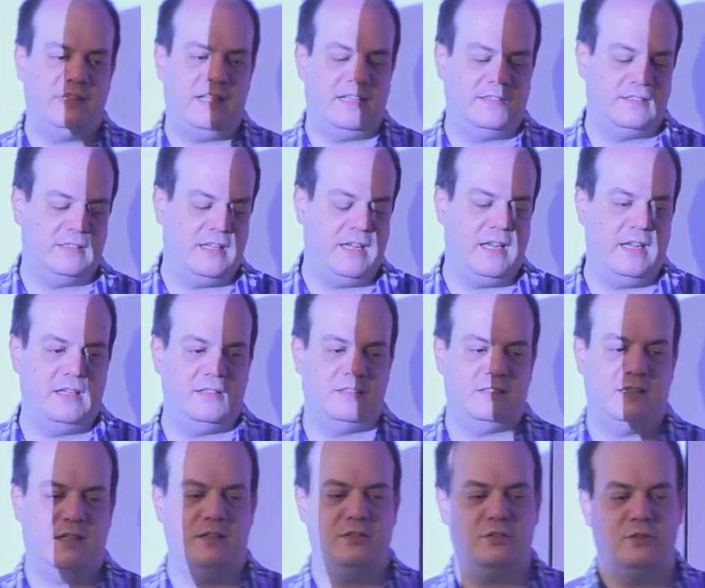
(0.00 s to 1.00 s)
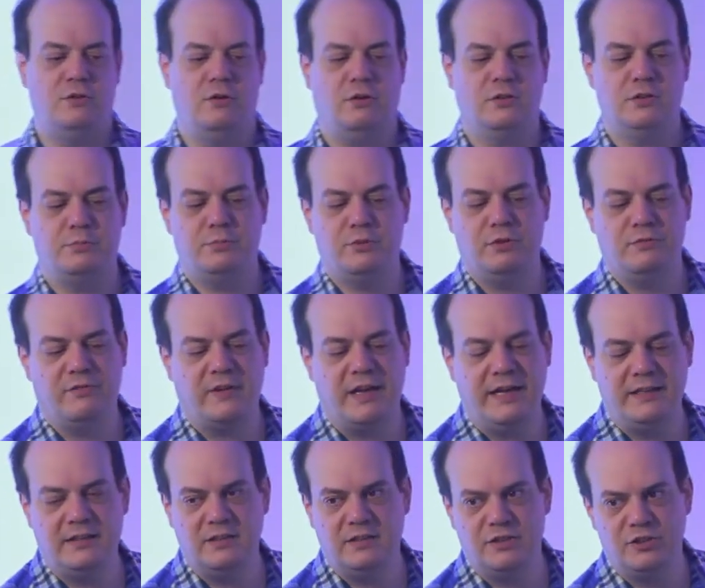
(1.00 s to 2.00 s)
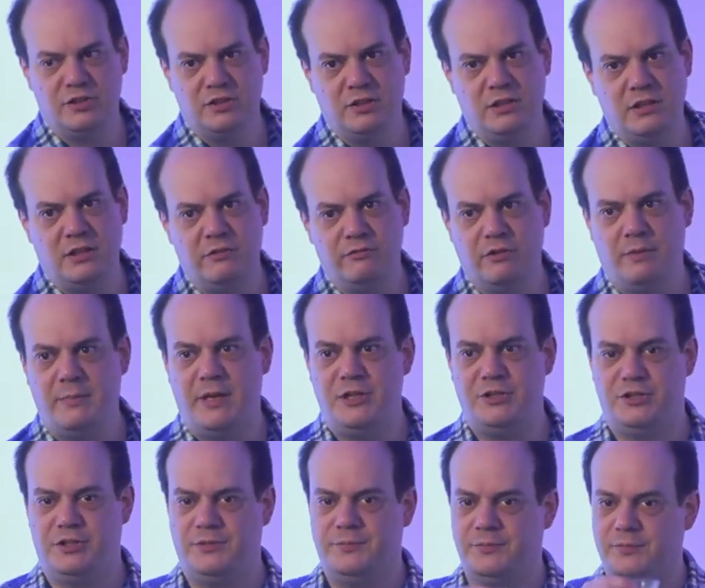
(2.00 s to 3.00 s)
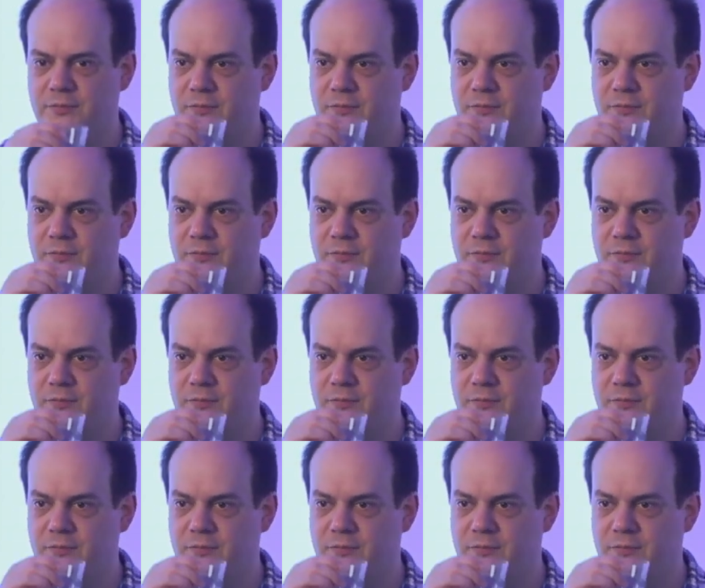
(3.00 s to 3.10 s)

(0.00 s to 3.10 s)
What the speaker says: test case that is called provide additional information.